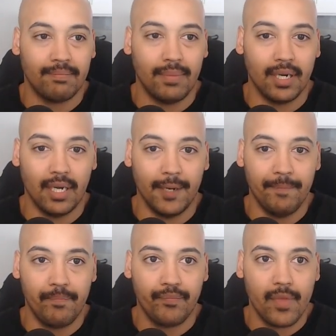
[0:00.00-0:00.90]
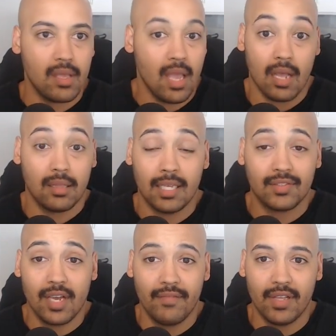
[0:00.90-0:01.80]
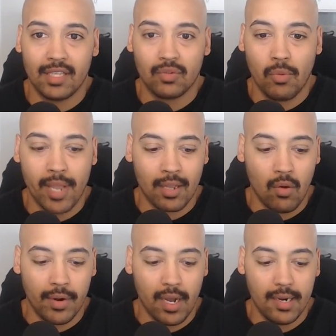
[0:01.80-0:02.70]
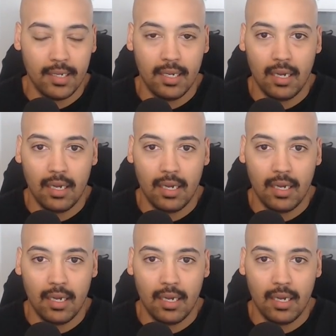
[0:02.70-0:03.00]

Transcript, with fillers: But um, yeah, that's kind of it. That's what we got going on.